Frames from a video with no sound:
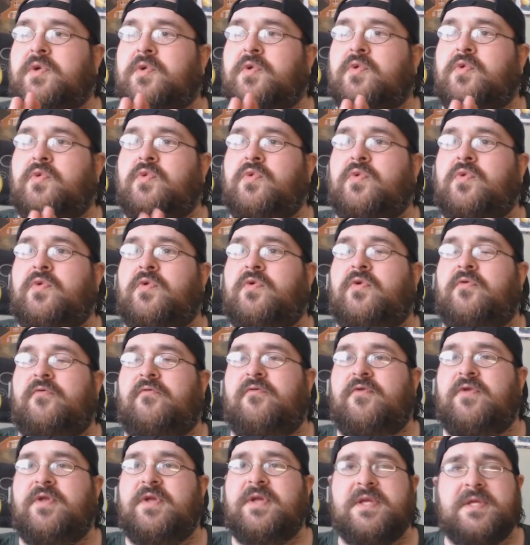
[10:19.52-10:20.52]
So
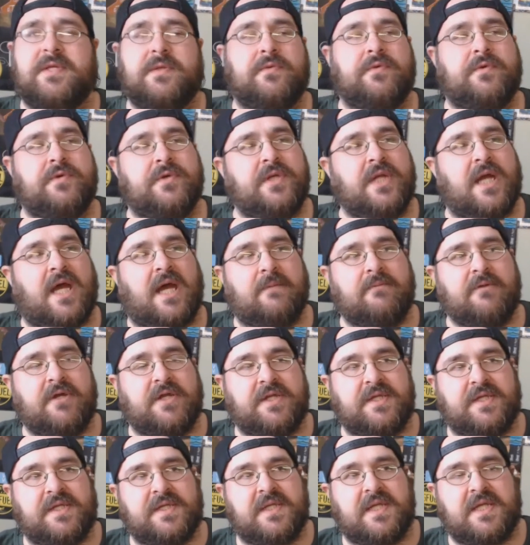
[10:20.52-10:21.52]
for this one, I'm
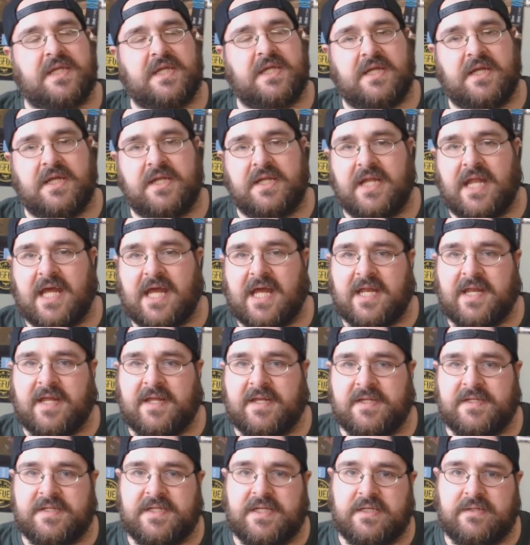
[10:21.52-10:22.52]
going to say a 9
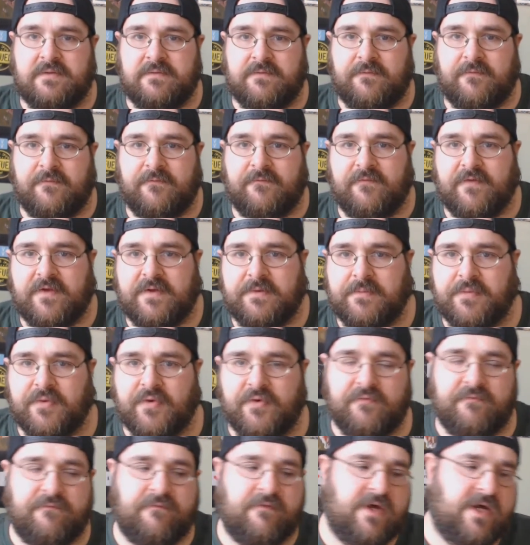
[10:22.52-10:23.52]
out of 10 for the flavor
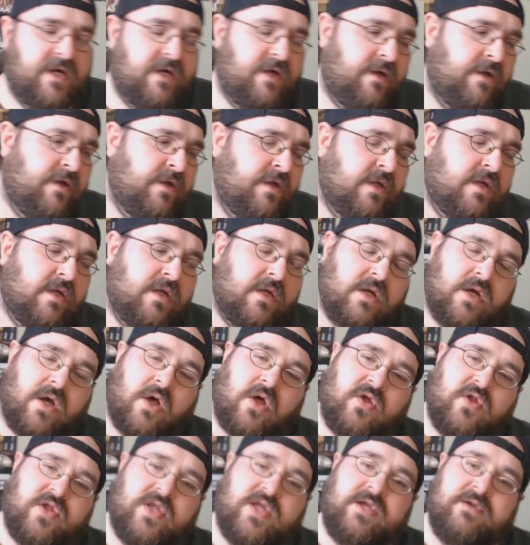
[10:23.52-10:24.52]
profile.
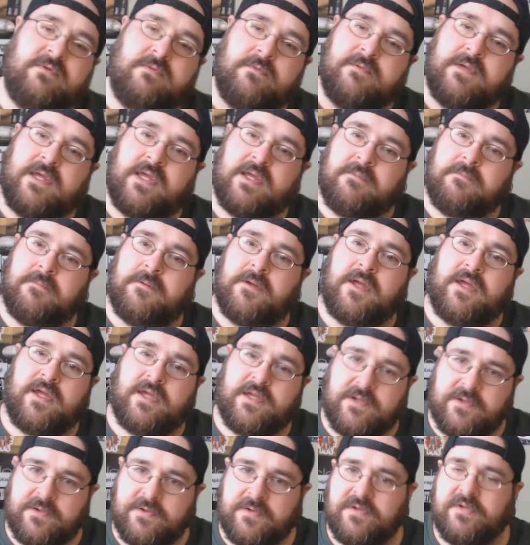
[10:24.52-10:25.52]
All day vape,
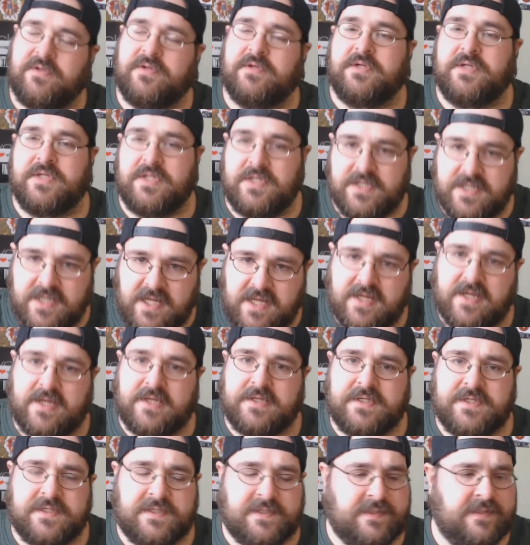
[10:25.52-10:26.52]
hell
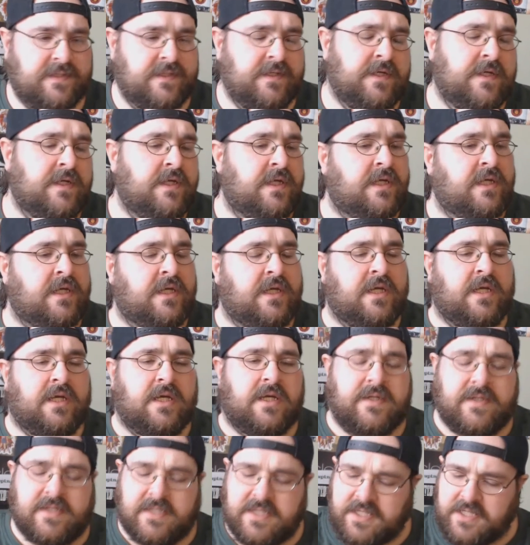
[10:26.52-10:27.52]
yes.
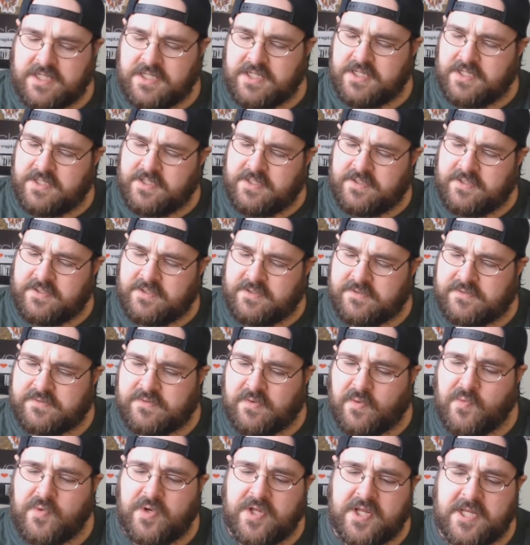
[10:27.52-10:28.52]
The
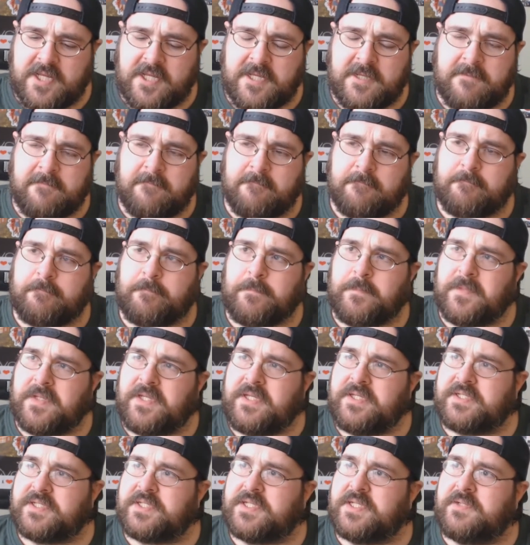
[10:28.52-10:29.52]
throat hit
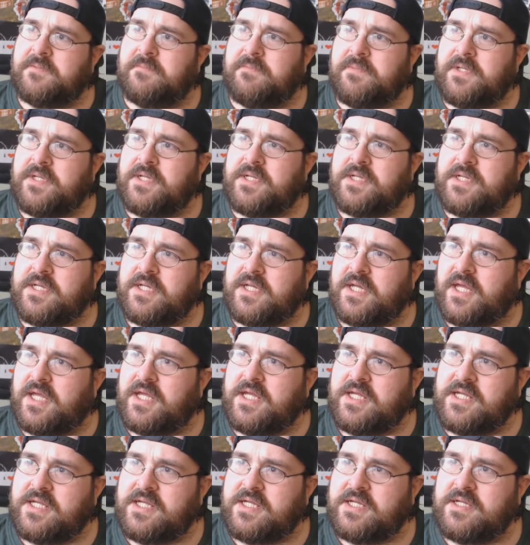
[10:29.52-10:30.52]
is going to be
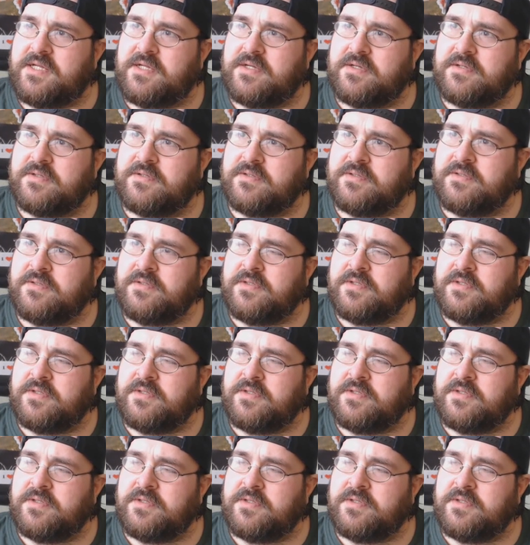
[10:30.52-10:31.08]
a